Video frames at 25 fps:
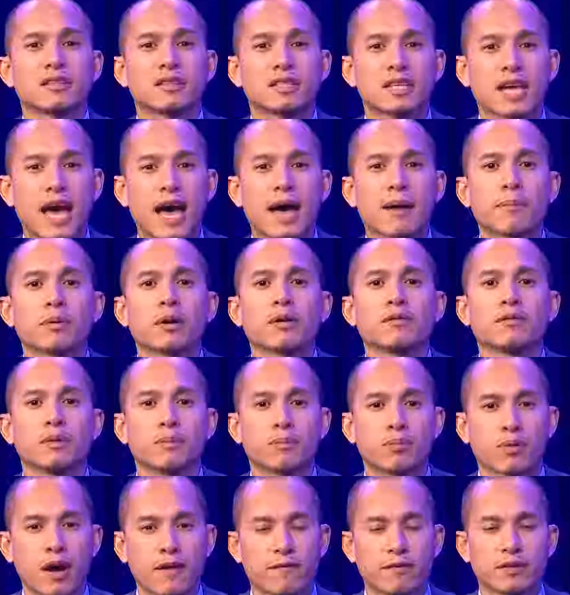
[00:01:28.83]
top of the
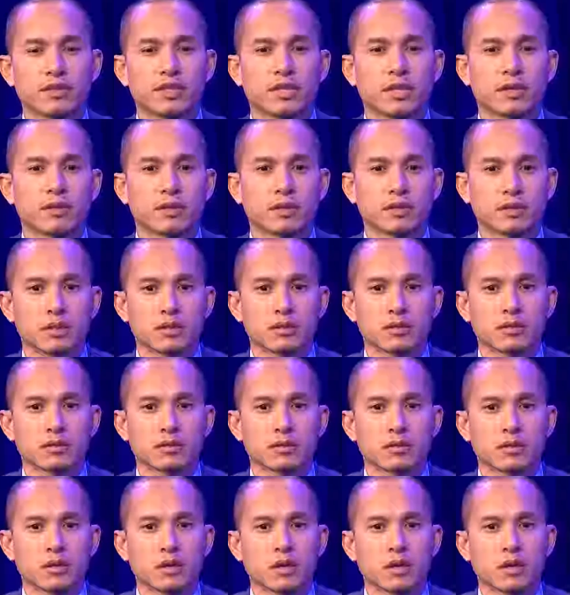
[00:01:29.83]
profiteering list.